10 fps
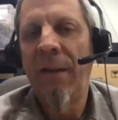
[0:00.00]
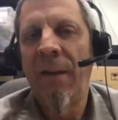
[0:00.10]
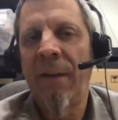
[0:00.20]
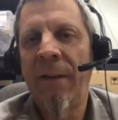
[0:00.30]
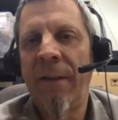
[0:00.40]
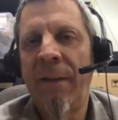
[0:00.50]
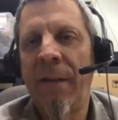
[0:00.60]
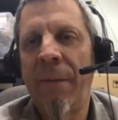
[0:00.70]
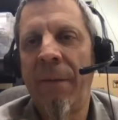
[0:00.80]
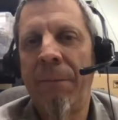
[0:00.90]
And
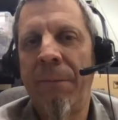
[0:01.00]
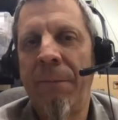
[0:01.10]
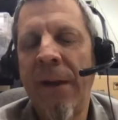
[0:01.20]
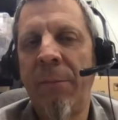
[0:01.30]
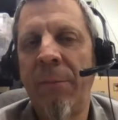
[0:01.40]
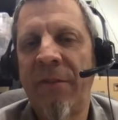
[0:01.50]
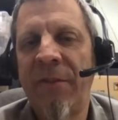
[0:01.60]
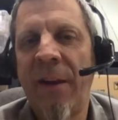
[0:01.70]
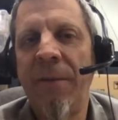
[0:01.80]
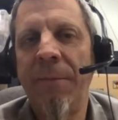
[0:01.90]
uh, that could
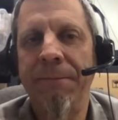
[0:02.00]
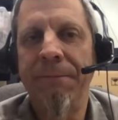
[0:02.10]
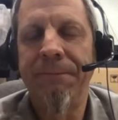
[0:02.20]
be exciting.